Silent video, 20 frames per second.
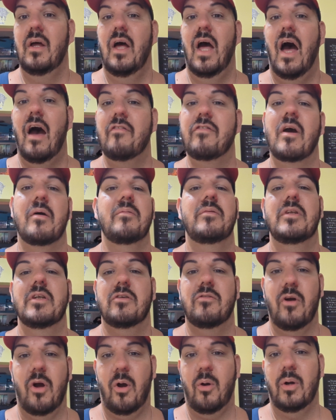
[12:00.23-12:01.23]
have come to
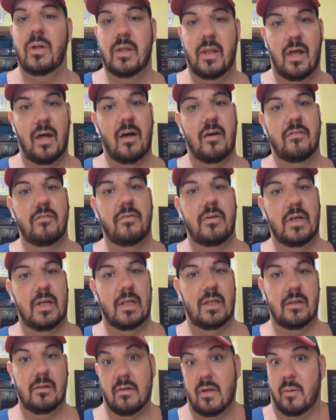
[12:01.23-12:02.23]
grow and love
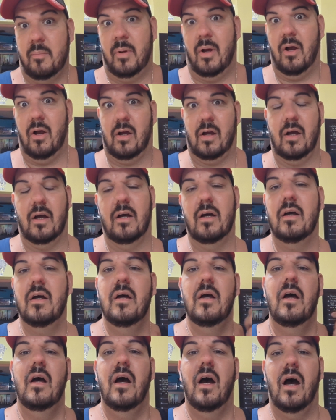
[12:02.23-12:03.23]
in America.
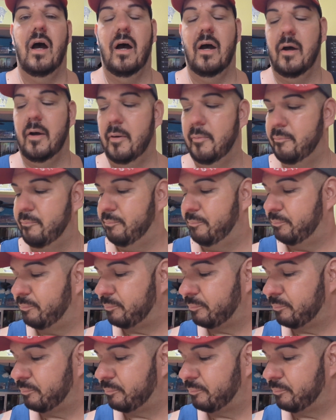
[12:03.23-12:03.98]
Um,